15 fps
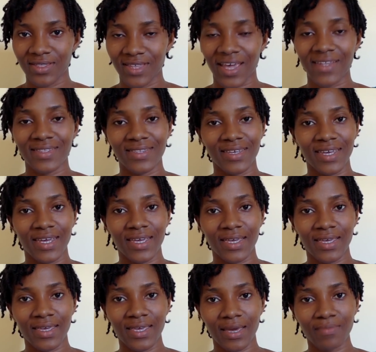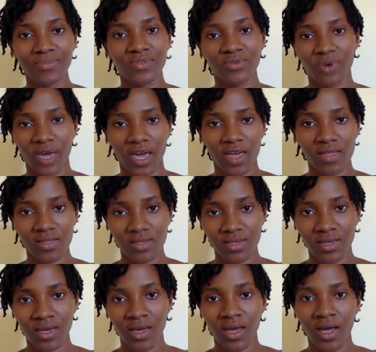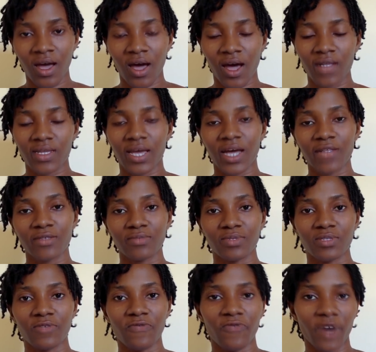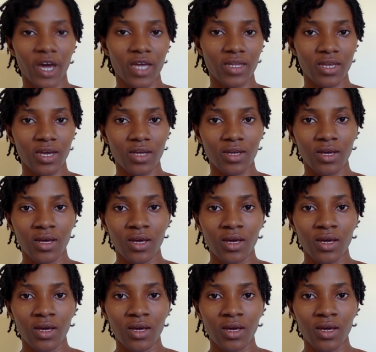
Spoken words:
Then they came to earth and they had to be divided.